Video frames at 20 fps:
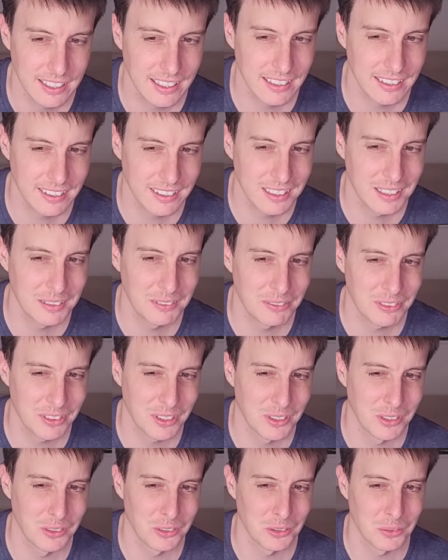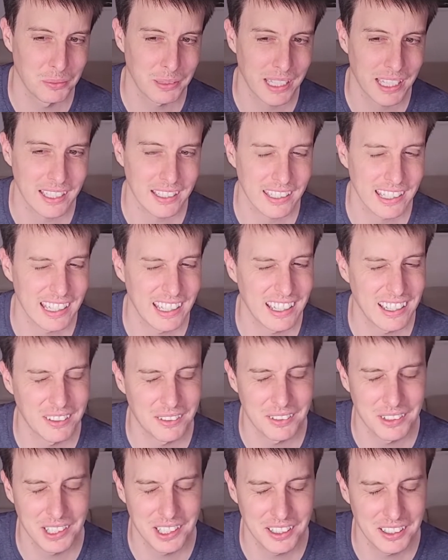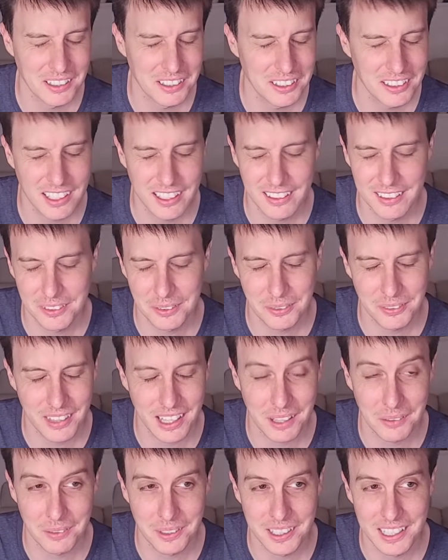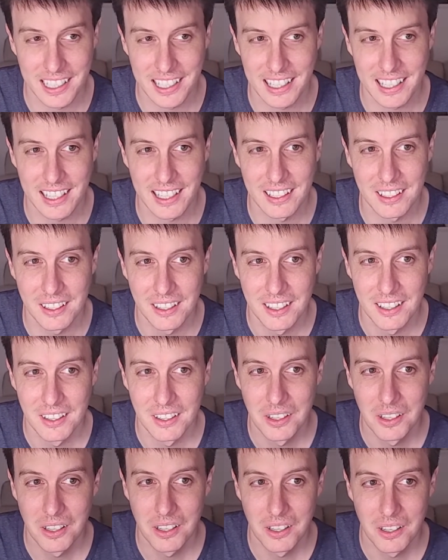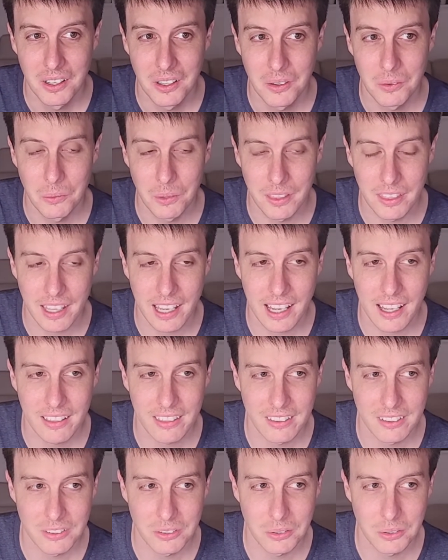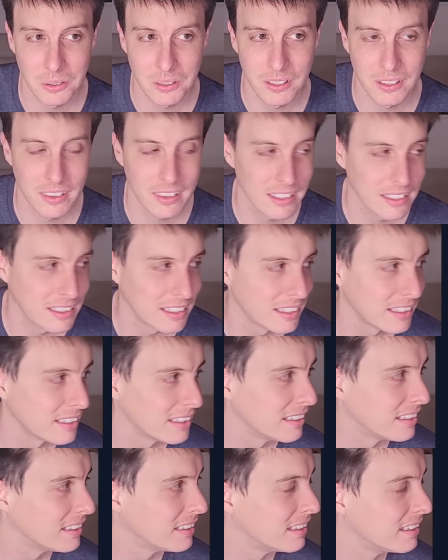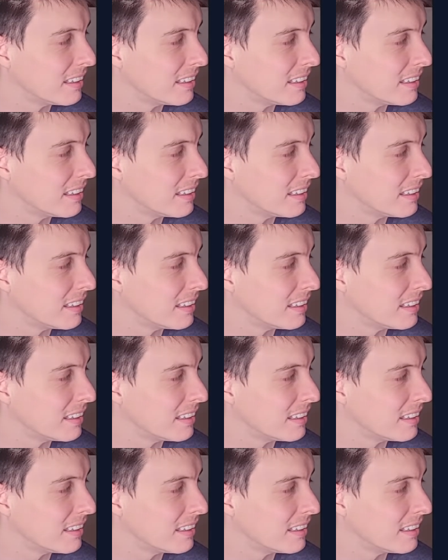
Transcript: It is Confusal Pat. Yeah, we're gonna try that one again without the sort of the